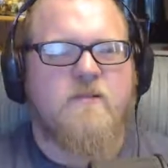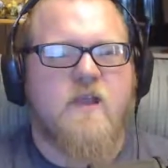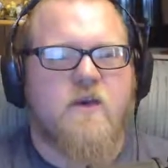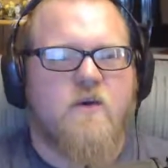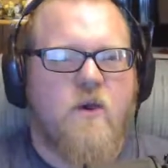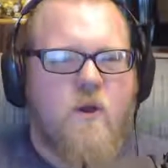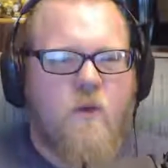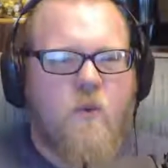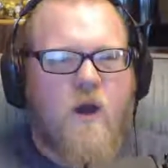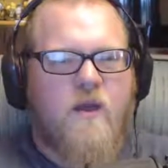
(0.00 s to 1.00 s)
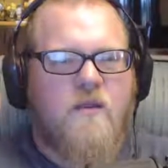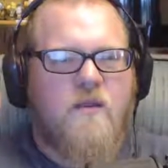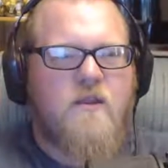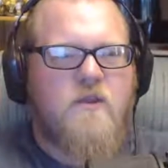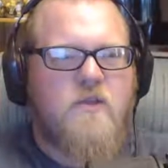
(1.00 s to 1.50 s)
So, 1,
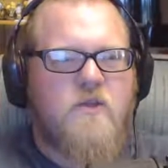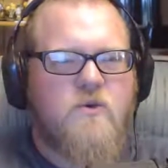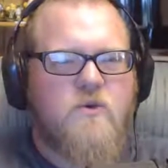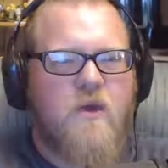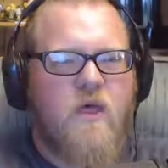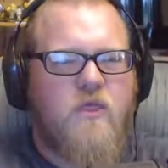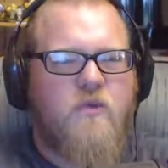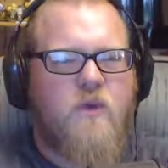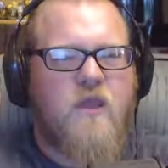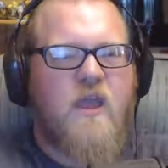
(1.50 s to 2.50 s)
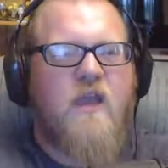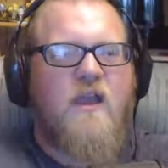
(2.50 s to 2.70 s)
2, 3,